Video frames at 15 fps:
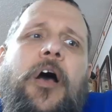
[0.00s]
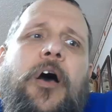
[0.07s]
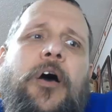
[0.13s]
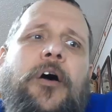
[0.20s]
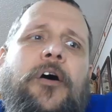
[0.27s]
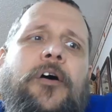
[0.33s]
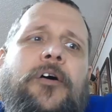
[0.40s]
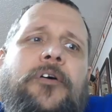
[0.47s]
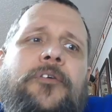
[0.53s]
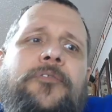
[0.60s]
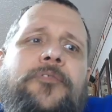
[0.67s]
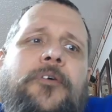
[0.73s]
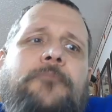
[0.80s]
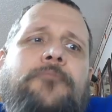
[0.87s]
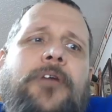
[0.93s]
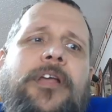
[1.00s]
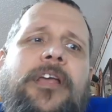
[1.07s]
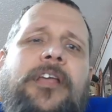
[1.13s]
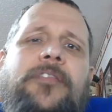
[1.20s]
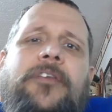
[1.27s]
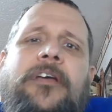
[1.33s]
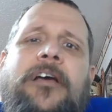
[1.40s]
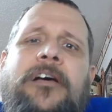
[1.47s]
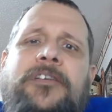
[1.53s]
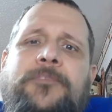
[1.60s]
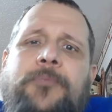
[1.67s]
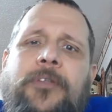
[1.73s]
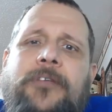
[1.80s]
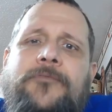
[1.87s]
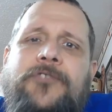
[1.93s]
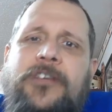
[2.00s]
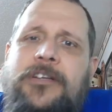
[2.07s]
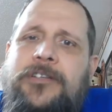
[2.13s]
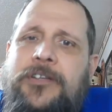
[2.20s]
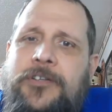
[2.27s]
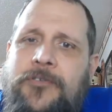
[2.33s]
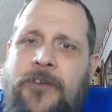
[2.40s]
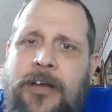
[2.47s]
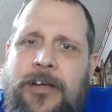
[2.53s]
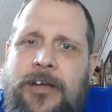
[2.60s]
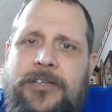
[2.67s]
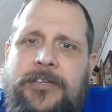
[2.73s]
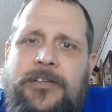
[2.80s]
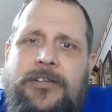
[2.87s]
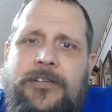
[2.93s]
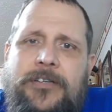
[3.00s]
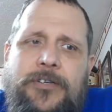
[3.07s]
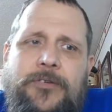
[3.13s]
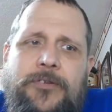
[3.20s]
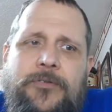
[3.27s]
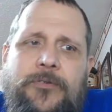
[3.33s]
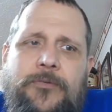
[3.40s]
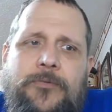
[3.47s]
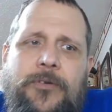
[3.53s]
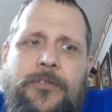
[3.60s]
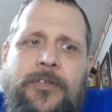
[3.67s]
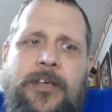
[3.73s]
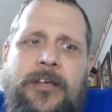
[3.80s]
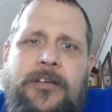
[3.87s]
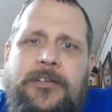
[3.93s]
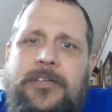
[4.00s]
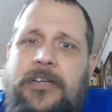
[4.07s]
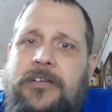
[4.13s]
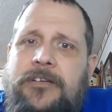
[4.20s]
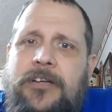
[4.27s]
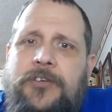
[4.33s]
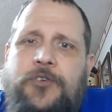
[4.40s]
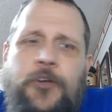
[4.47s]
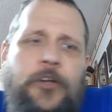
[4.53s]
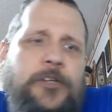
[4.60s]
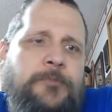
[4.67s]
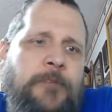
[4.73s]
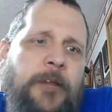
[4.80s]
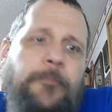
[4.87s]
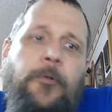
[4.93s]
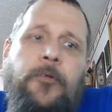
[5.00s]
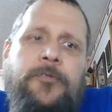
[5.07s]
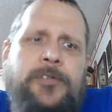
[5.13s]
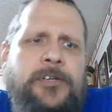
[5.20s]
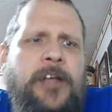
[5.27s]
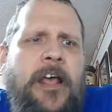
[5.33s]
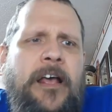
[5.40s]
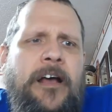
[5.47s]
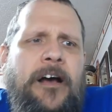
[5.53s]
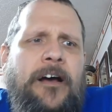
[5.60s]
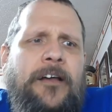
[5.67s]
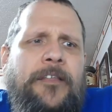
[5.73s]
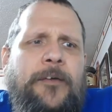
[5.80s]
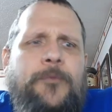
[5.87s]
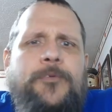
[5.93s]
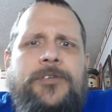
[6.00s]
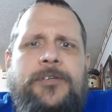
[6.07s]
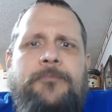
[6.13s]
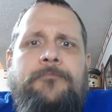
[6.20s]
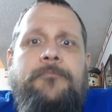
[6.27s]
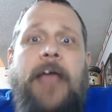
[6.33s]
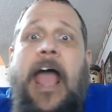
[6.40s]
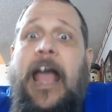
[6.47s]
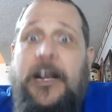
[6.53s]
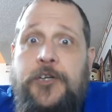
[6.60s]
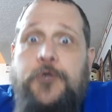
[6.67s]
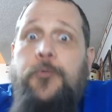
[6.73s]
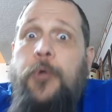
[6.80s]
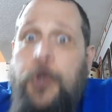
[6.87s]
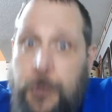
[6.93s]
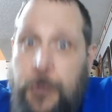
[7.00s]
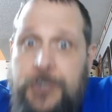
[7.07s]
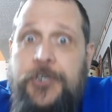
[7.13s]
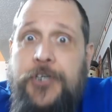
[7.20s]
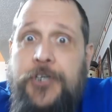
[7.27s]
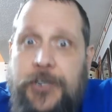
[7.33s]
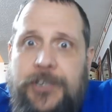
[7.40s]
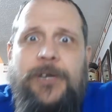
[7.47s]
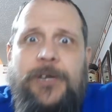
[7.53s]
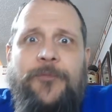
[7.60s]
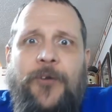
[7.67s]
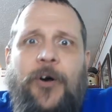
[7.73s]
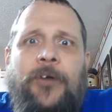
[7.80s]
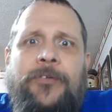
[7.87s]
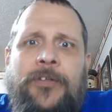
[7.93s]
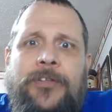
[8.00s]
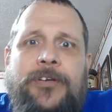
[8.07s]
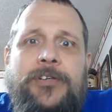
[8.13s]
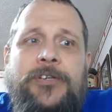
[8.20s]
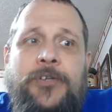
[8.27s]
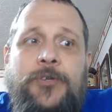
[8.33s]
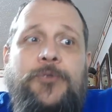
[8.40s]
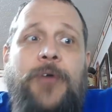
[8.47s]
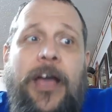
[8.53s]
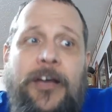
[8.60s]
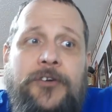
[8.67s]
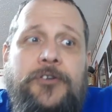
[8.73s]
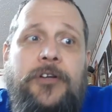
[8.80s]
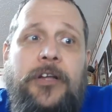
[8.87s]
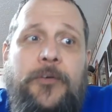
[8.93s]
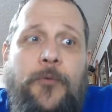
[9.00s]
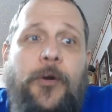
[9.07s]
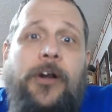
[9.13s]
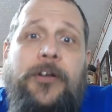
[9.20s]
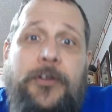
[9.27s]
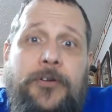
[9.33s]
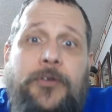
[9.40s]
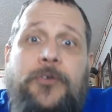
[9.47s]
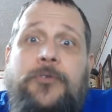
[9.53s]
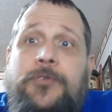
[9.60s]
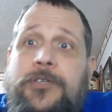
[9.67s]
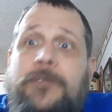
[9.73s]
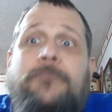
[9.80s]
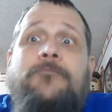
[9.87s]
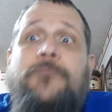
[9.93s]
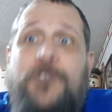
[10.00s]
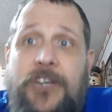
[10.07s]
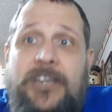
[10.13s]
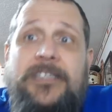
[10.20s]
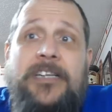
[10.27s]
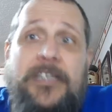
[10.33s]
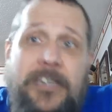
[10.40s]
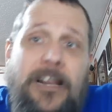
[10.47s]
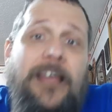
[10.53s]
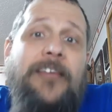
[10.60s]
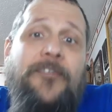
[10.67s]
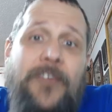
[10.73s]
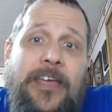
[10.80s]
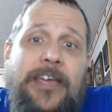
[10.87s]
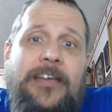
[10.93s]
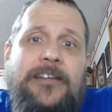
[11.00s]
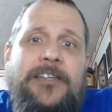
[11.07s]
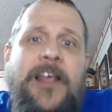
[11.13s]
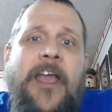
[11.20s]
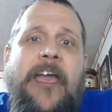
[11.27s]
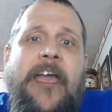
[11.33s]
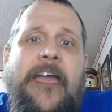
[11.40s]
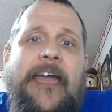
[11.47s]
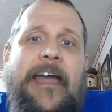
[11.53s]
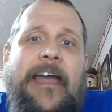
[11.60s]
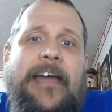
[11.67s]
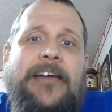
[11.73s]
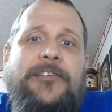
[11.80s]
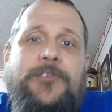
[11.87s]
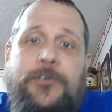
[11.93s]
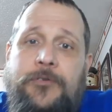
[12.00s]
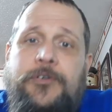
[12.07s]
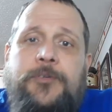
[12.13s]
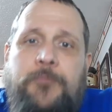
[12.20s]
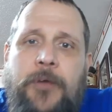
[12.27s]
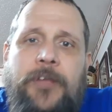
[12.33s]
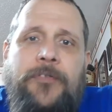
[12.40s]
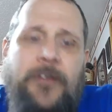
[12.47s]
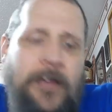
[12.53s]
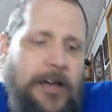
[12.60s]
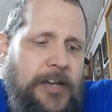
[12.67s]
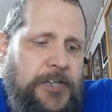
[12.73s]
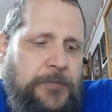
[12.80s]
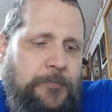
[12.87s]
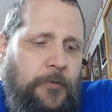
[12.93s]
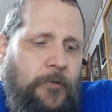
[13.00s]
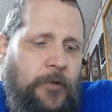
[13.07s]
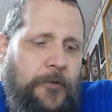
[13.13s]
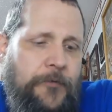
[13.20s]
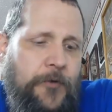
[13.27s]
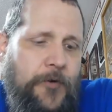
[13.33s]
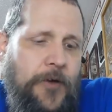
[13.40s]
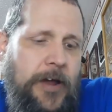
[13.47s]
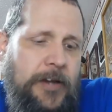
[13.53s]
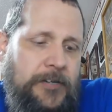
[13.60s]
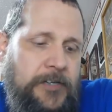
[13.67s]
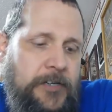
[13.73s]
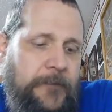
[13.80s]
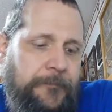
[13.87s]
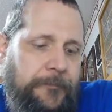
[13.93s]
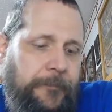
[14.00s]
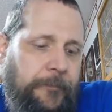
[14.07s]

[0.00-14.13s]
of bringing the gospel of Jesus Christ to these indigenous peoples. There were some actual Christians involved in this who actually wanted to do some Jesus-like things and to spread the gospel of Christ.